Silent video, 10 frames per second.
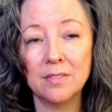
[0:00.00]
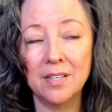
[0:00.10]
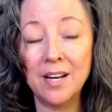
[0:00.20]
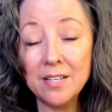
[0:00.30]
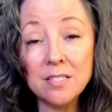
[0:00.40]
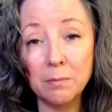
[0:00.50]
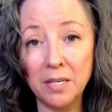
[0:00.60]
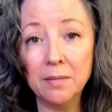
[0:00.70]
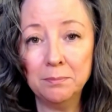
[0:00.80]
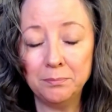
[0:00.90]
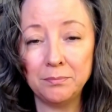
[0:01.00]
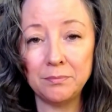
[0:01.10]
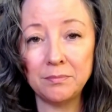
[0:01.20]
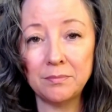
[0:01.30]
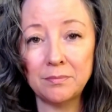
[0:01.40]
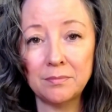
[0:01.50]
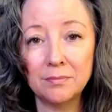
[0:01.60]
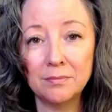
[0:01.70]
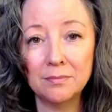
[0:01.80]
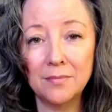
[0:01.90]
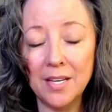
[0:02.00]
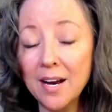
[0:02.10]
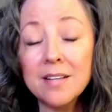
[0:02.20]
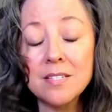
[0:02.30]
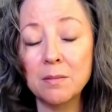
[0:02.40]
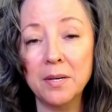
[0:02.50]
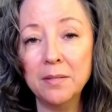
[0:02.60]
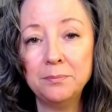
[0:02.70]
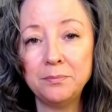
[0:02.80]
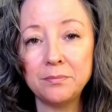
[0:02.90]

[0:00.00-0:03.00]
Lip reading: It has to be. It has to be.